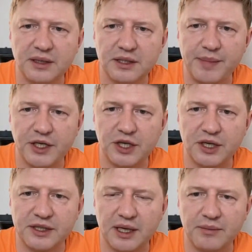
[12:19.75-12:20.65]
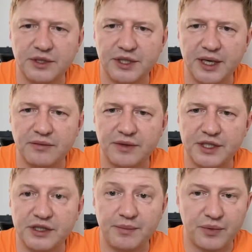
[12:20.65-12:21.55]
specialist, MD, and
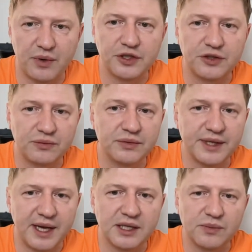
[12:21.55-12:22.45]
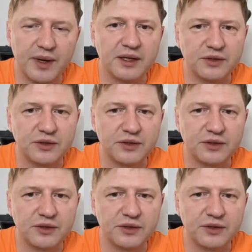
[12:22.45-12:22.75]
reads the project rules as well.